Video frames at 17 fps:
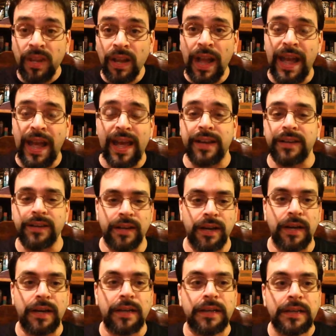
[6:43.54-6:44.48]

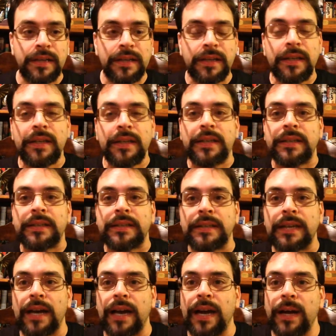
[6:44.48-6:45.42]
And,
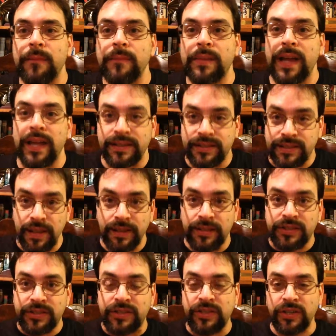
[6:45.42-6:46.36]

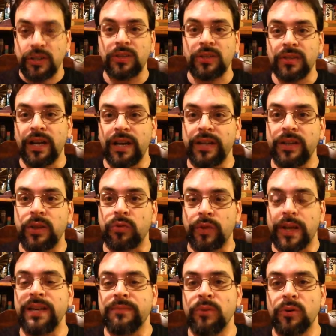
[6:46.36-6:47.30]
it's still a
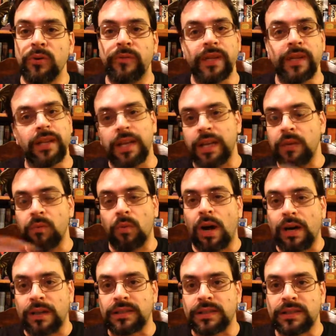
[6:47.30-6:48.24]
great movie,
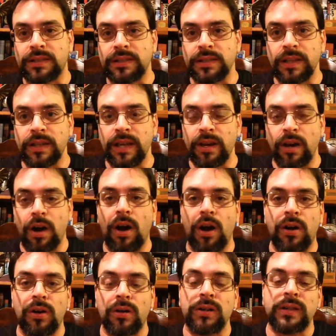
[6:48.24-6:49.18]
Ewoks and
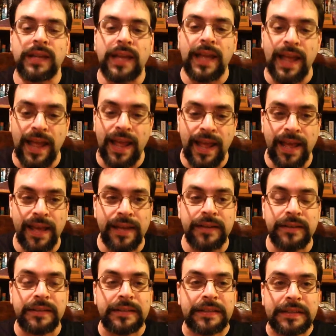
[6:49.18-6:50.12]
all,
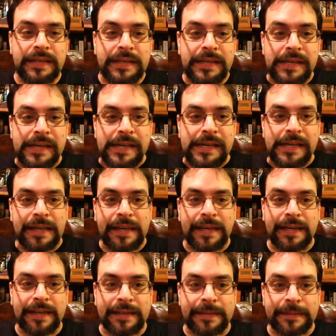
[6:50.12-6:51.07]
and
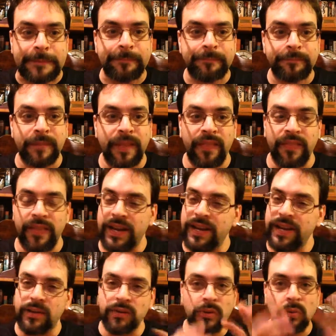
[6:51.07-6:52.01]
they
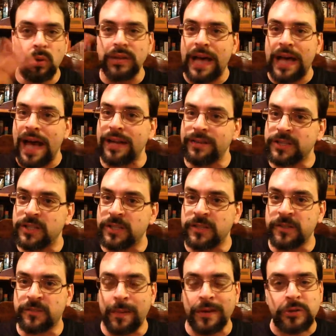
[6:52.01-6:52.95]
didn't do a lot
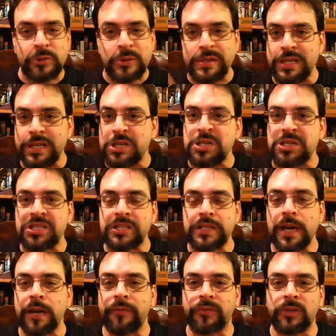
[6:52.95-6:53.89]
special edition
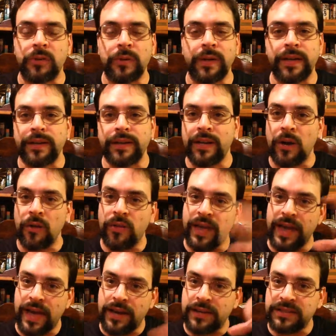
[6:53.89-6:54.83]
stuff to it. You know,
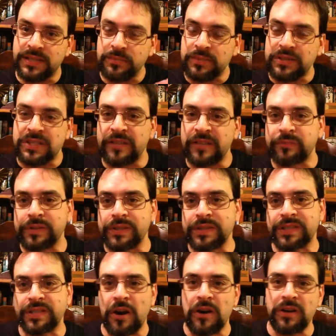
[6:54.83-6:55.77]
they added some stuff with the
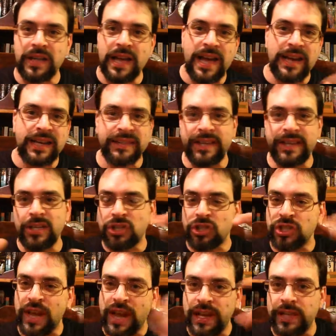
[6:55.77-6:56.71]
Sarlacc, and they
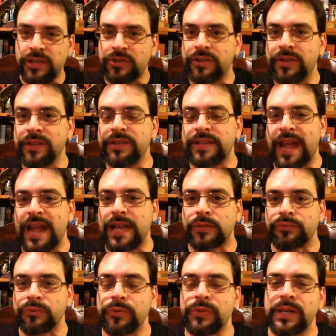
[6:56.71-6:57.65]
changed the
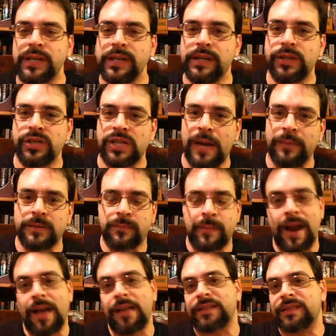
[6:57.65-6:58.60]
dance routine in Jabba's
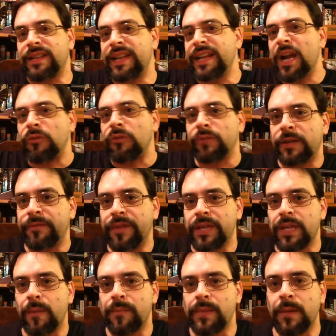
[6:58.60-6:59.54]
Palace, and they got rid of
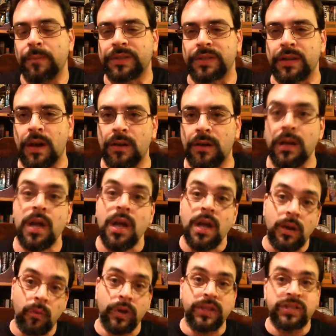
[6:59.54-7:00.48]
the Yub Yub song,
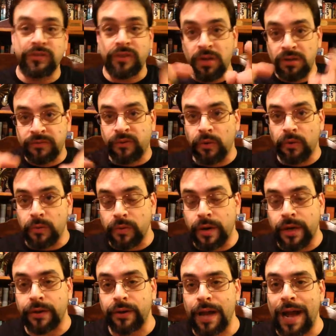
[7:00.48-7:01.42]
which, for the
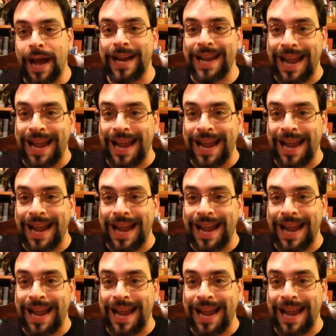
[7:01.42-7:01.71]
record, I